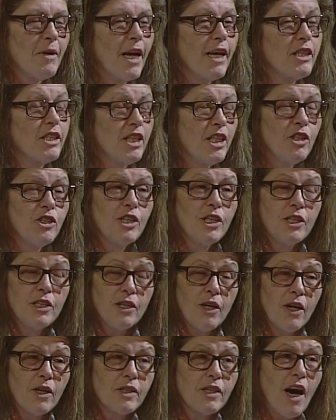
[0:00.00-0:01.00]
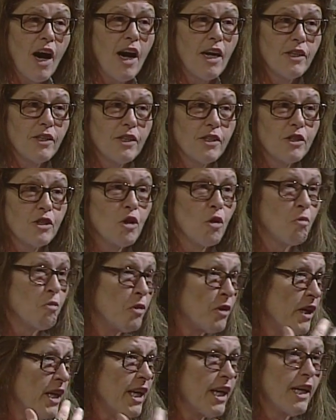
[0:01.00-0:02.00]
teaching young doctors. So
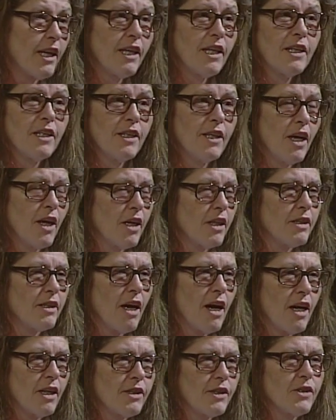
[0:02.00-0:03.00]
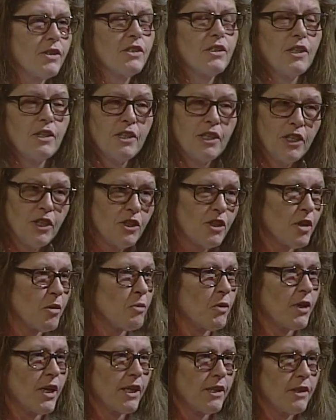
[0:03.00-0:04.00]
bringing in young doctors to teach them
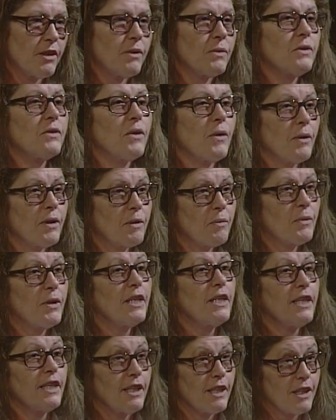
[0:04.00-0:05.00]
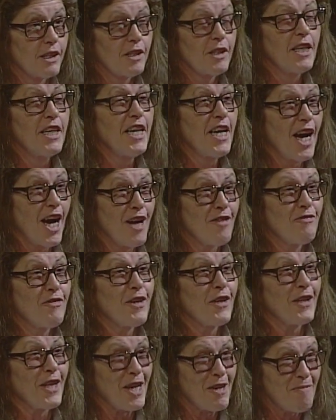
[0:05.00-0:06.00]
what I do. So it really is, I
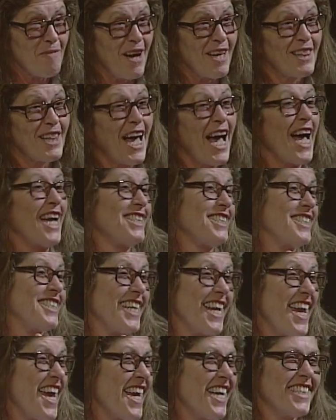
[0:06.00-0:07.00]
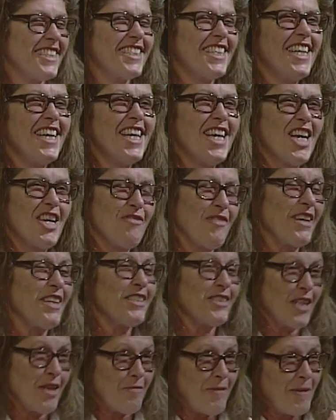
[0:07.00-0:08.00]
feel like my last dance,
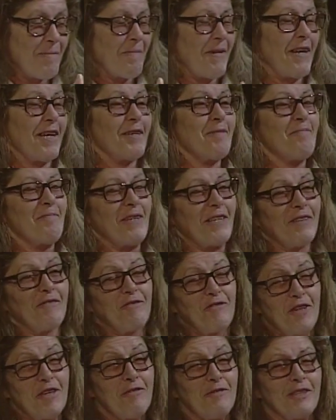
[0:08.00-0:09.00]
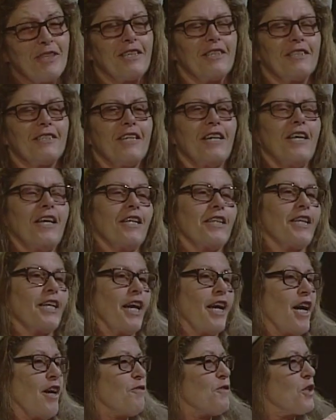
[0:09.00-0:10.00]
because I'm in my mid-50s, that I
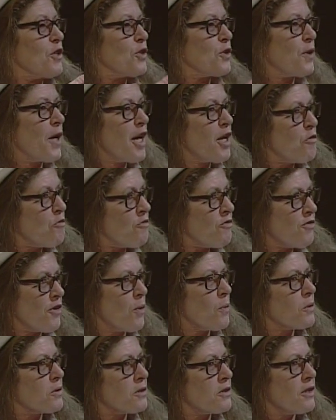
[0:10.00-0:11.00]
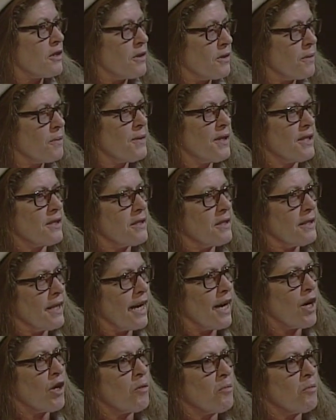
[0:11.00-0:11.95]
have to train folks to do this now.